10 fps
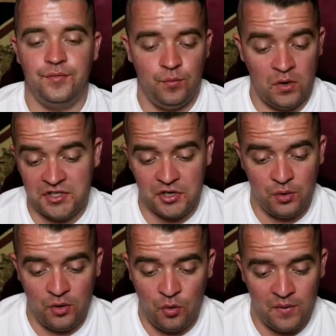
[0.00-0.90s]
once a
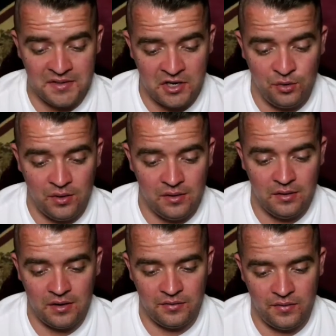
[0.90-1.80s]
Gooner, always a
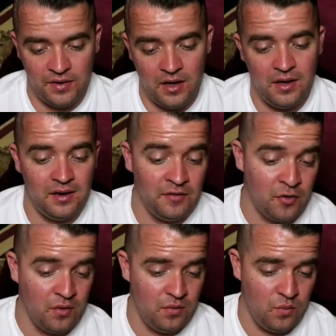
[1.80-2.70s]
Gooner. And I've
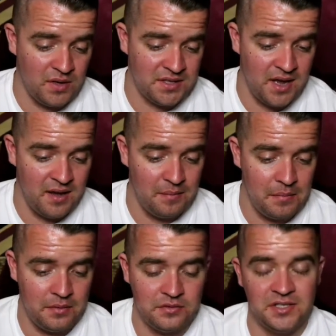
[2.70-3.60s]
got West
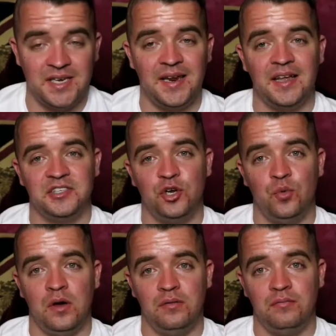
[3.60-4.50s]
Ham to take that
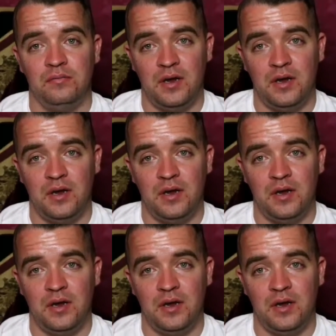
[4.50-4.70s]
2-1.